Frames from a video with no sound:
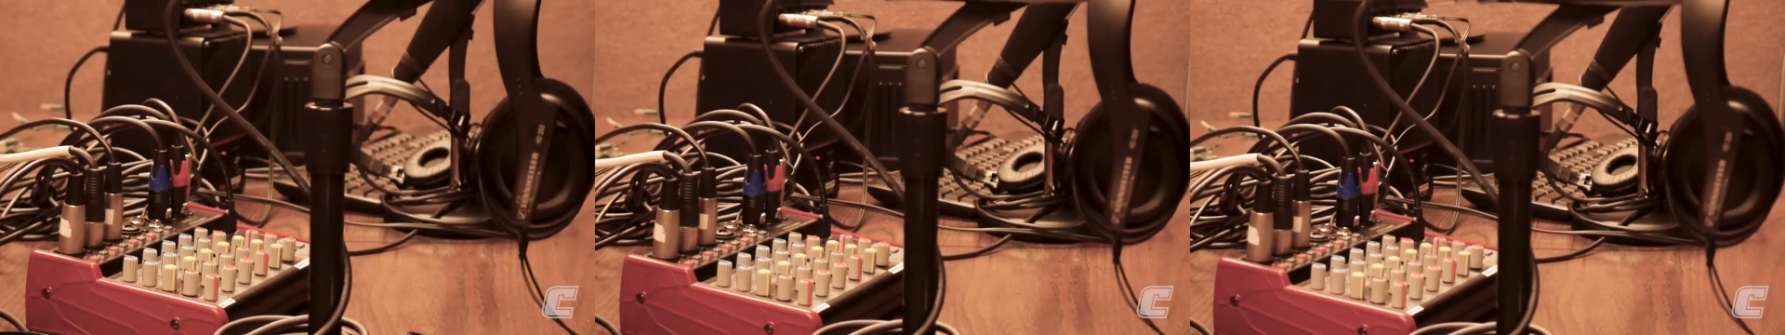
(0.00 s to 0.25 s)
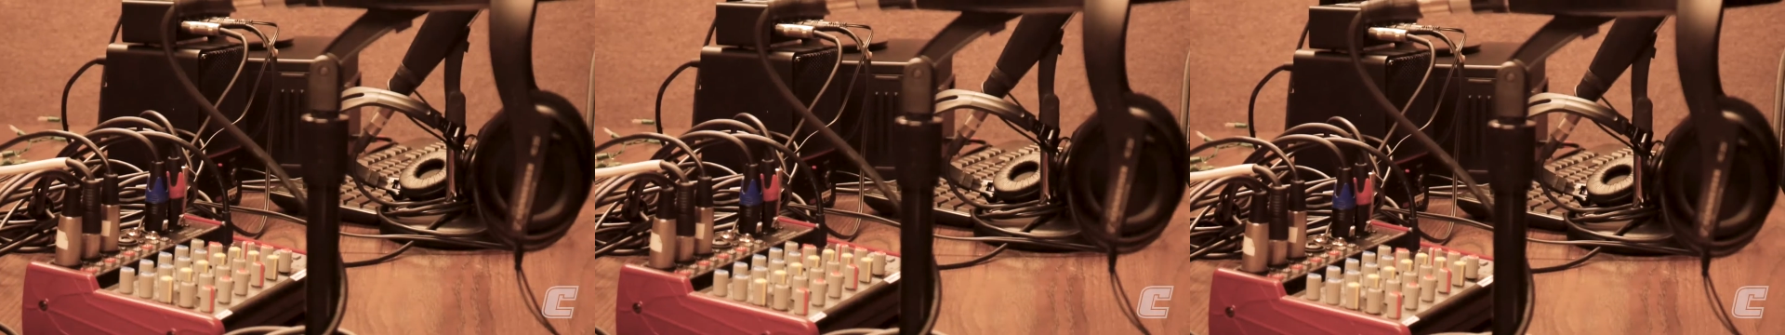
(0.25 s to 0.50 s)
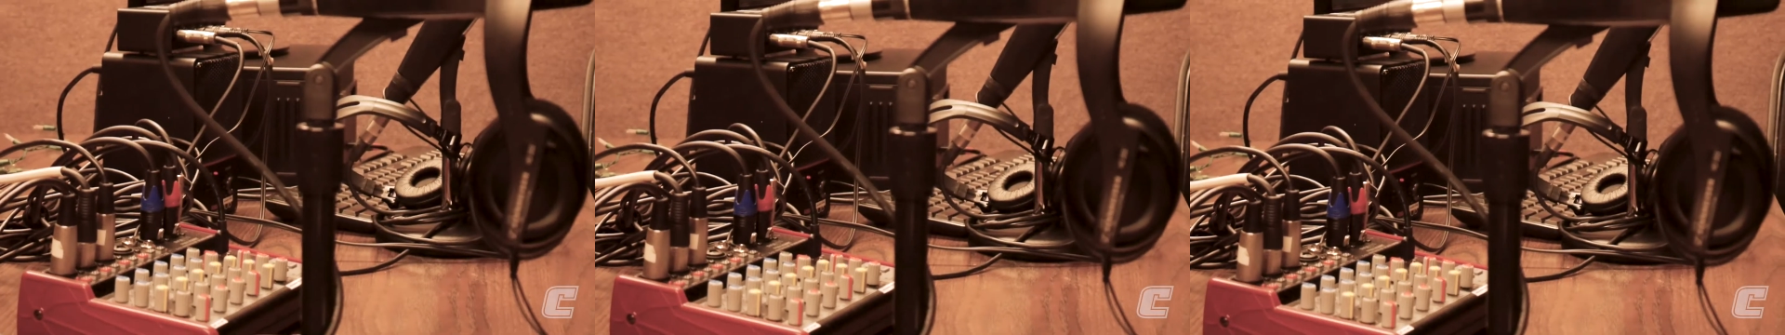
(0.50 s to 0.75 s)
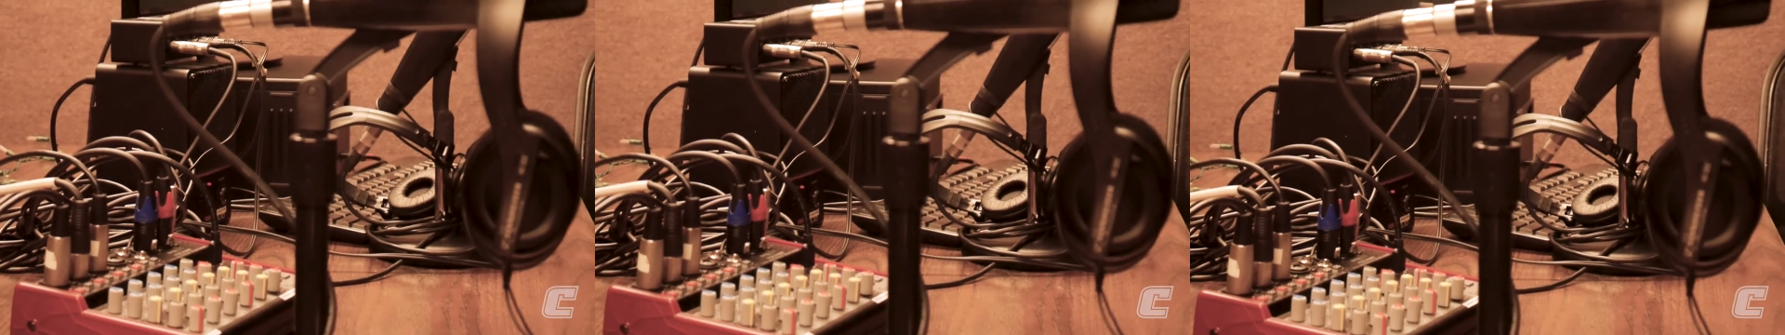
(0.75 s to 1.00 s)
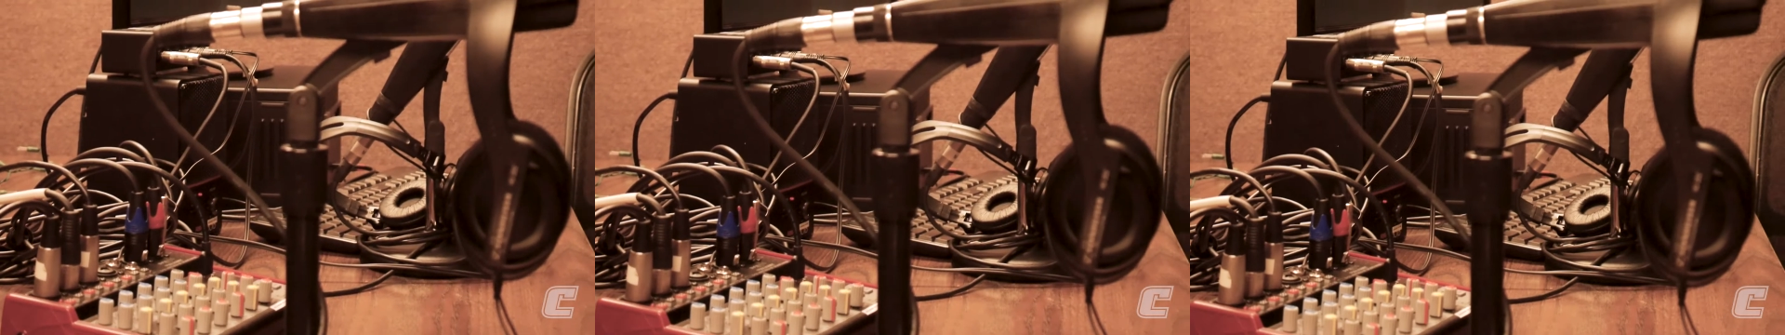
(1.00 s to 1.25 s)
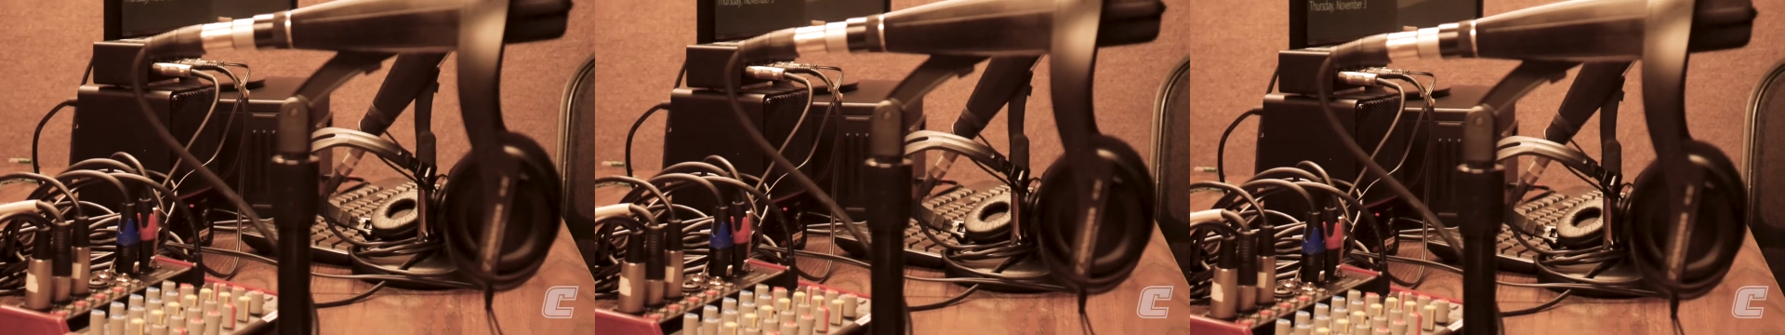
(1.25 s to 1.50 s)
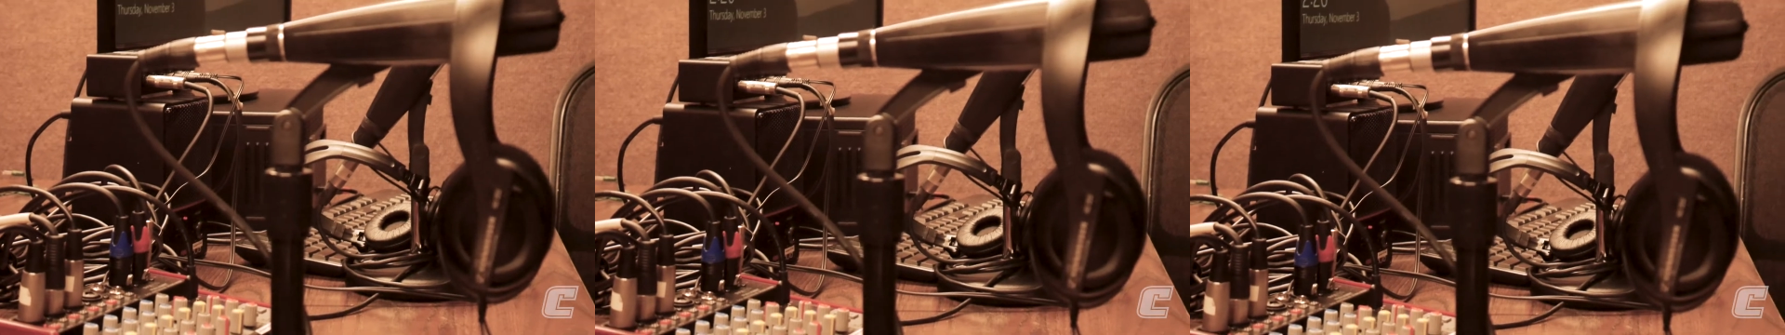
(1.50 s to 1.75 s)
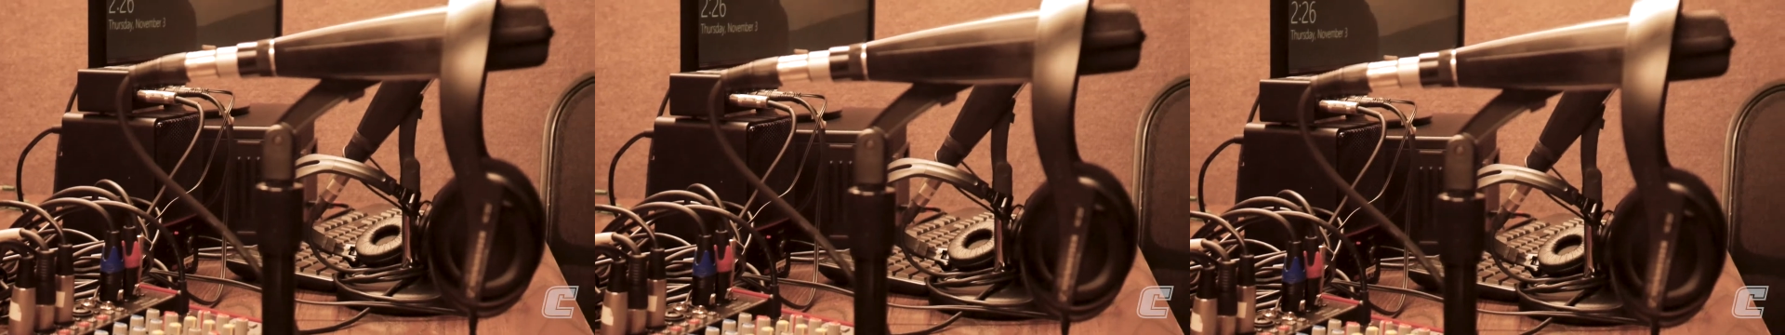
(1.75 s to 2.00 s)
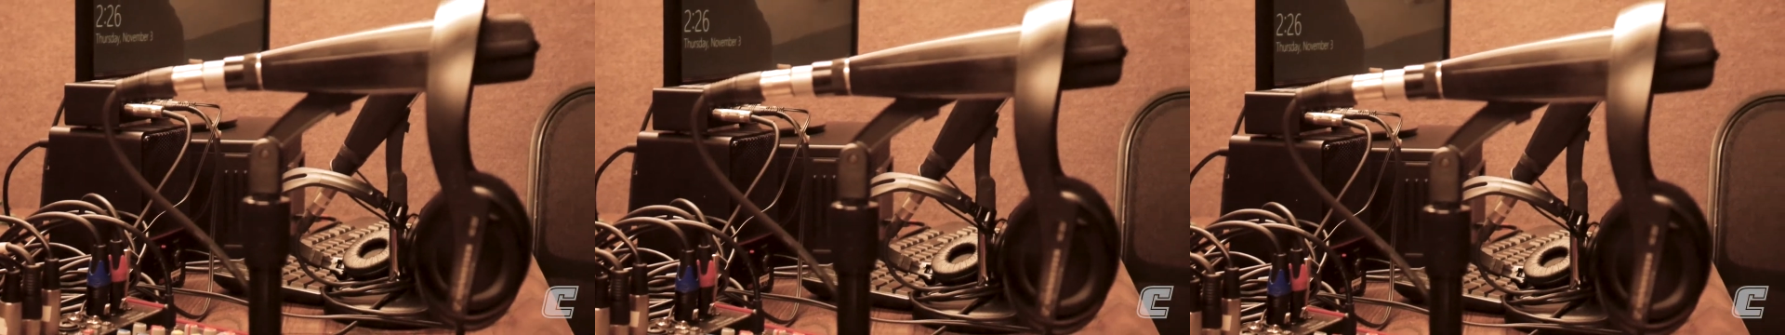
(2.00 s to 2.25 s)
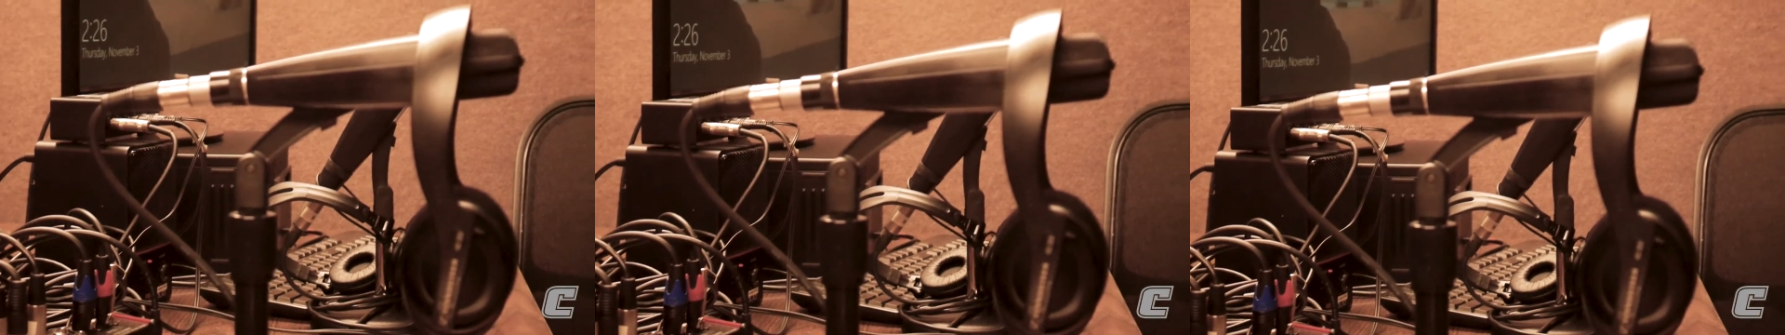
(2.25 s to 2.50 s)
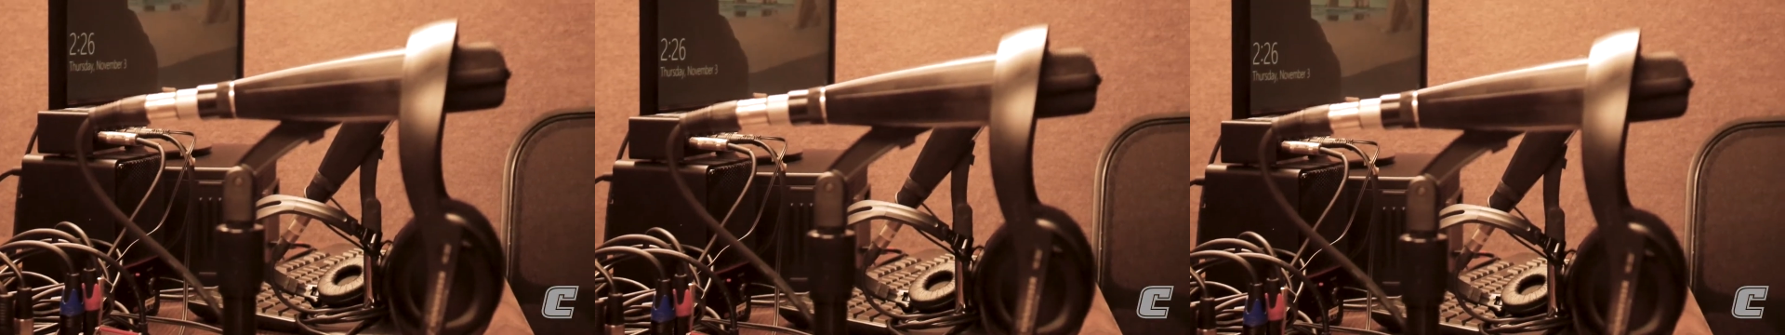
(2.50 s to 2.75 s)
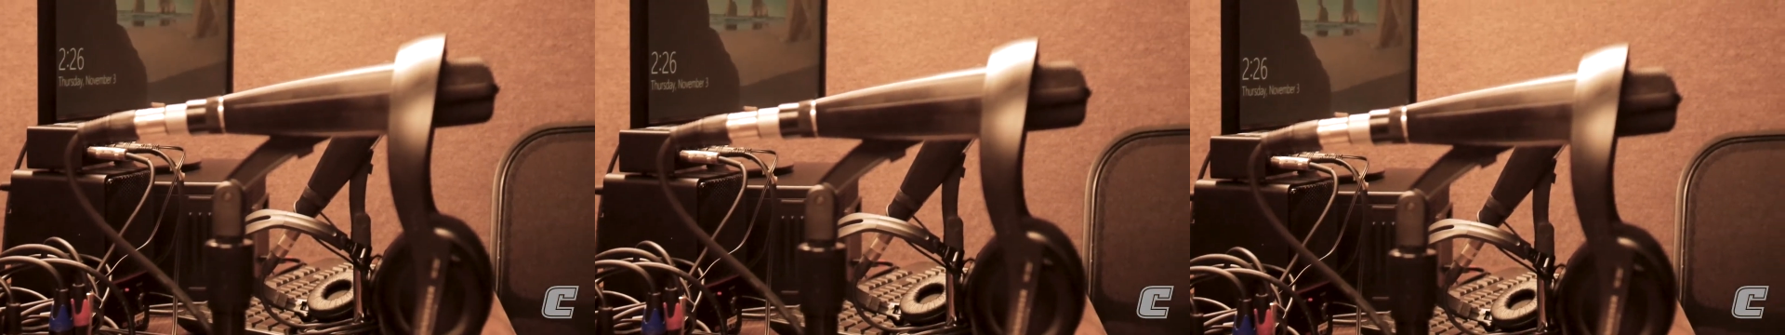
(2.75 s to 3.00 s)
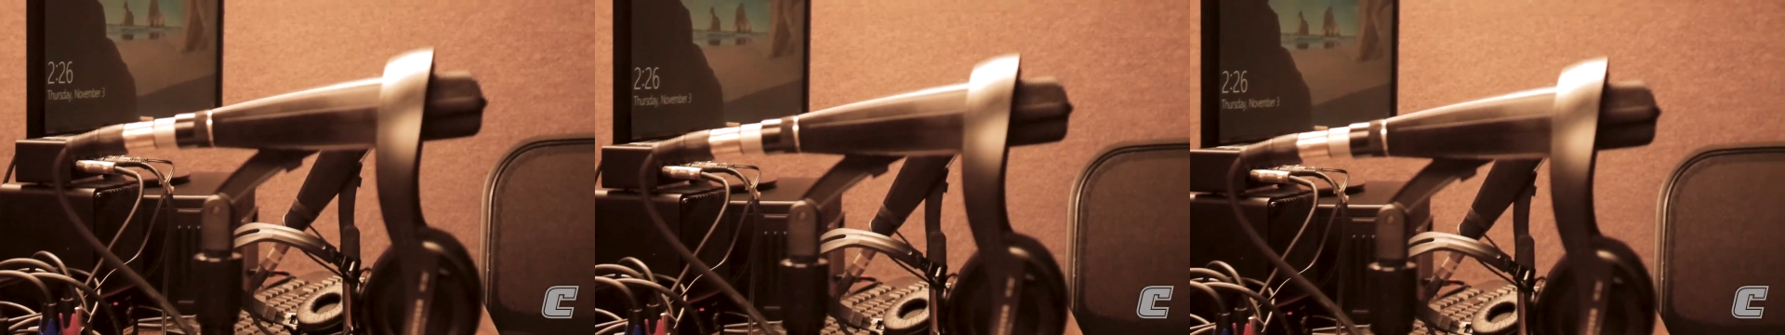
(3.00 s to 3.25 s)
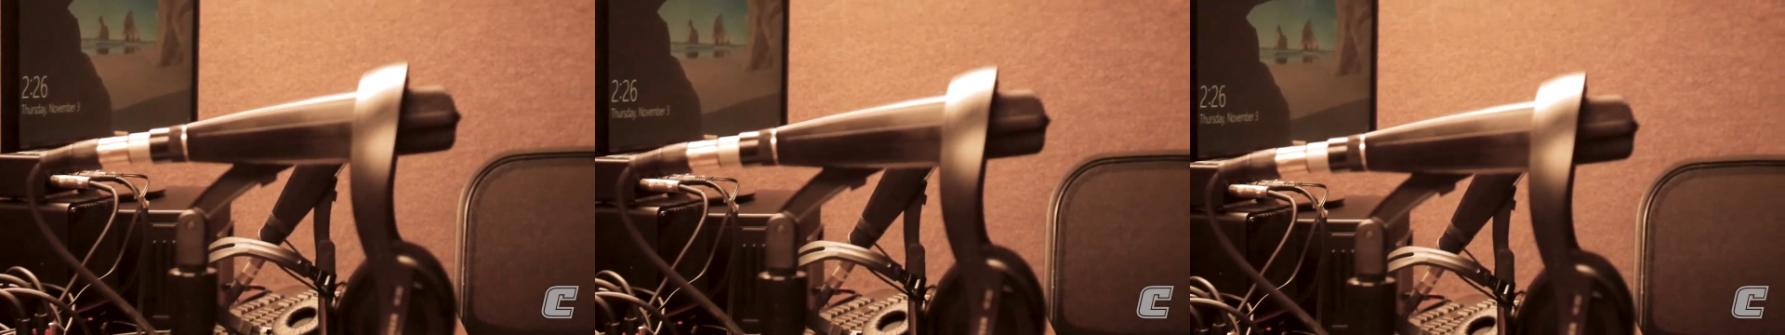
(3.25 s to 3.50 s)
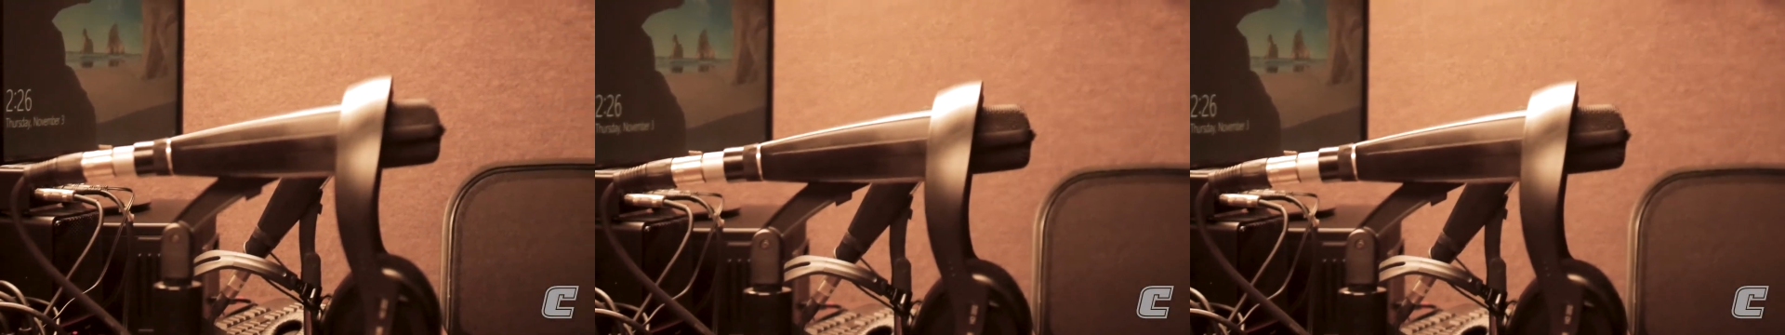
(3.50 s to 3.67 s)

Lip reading: Nobody's mouth can be seen.